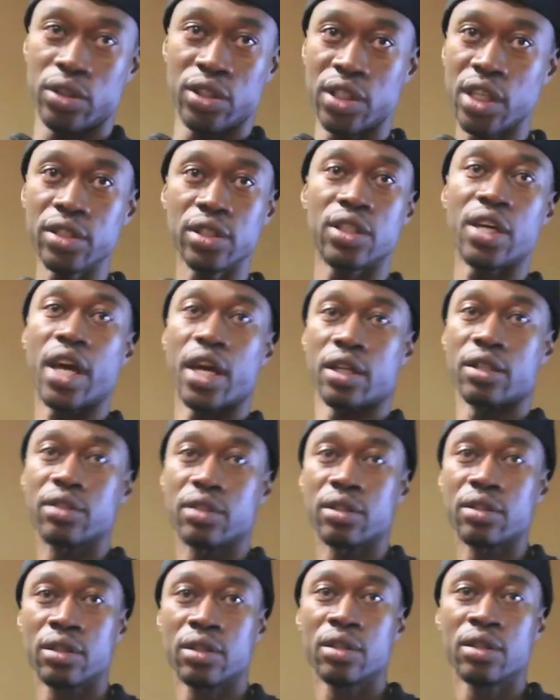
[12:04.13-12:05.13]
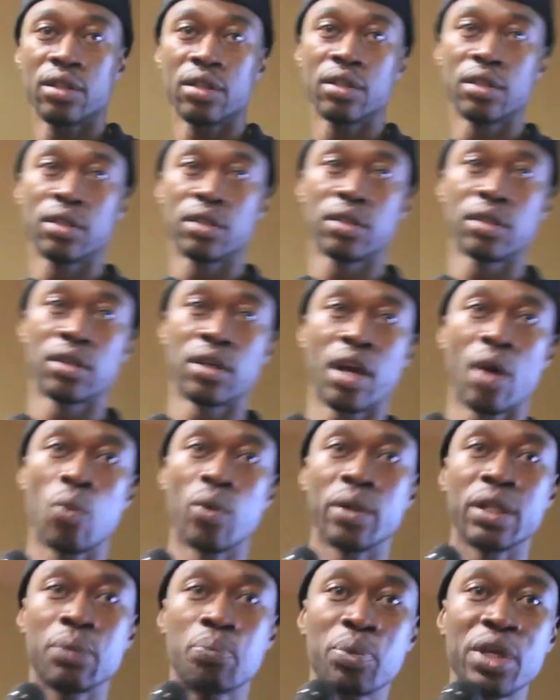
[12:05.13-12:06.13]
Syntax. And
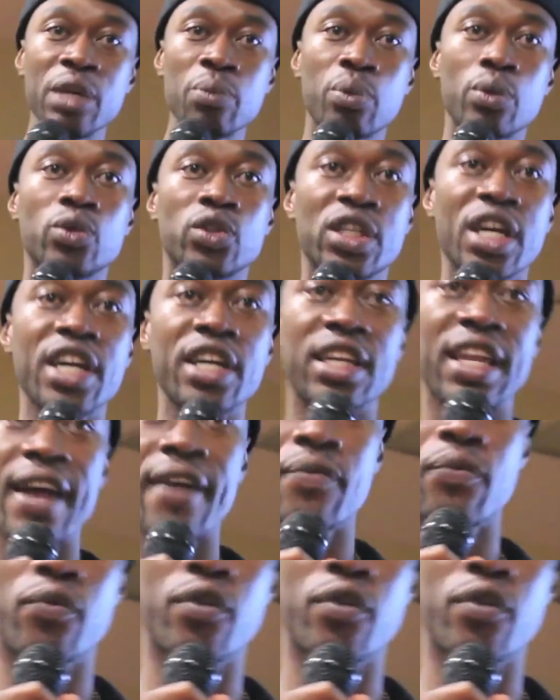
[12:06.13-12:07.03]
when people take that